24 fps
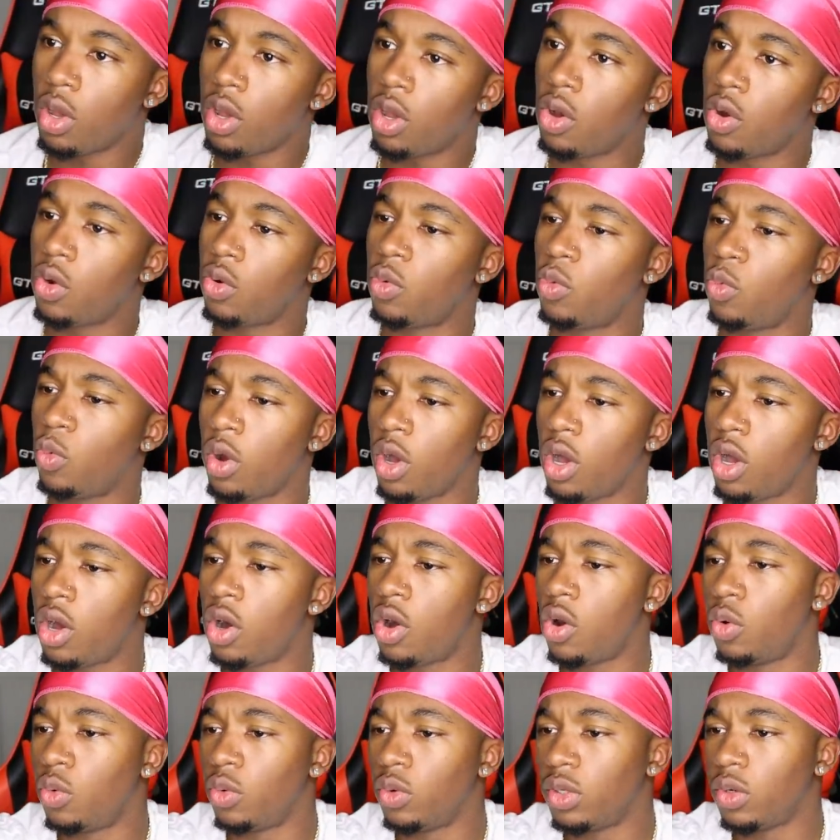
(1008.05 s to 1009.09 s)
whoa,
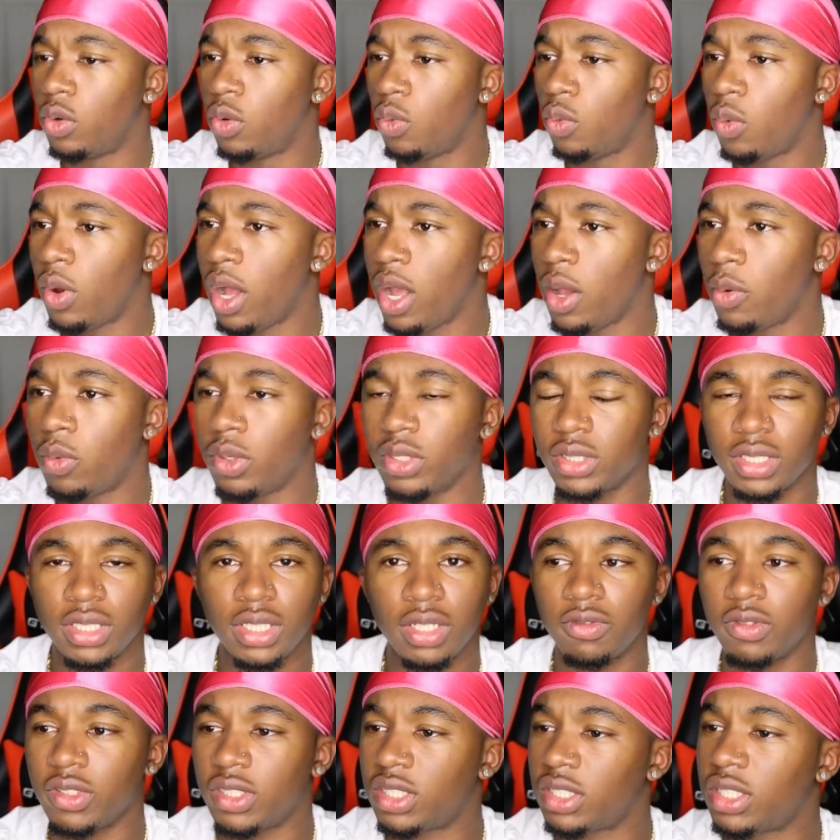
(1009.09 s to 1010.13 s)
whoa. Why
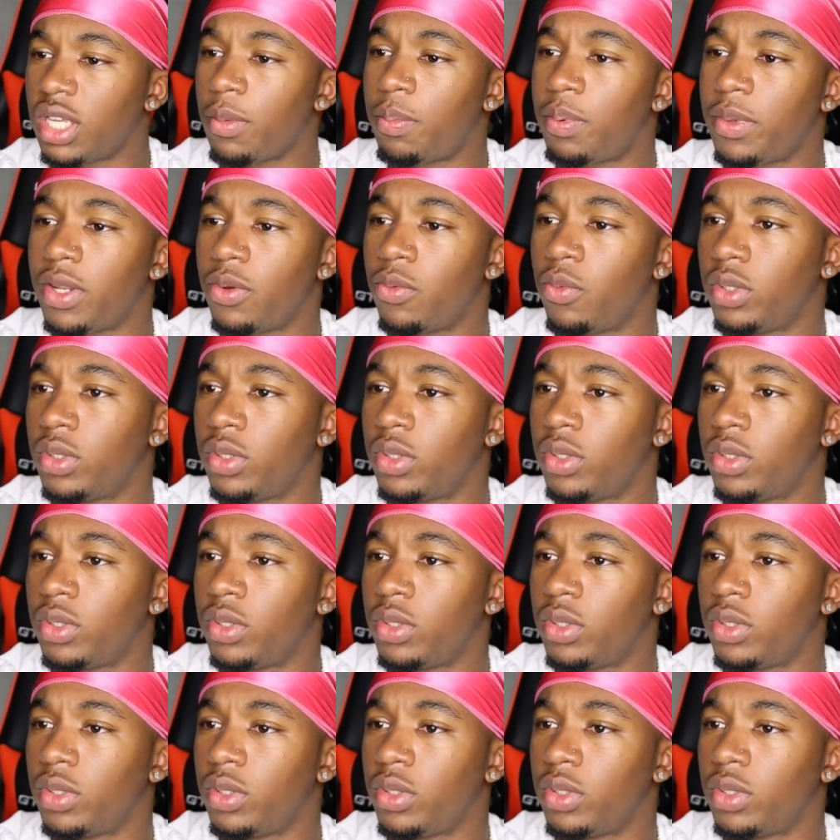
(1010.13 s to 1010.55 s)
wasn't even skipping?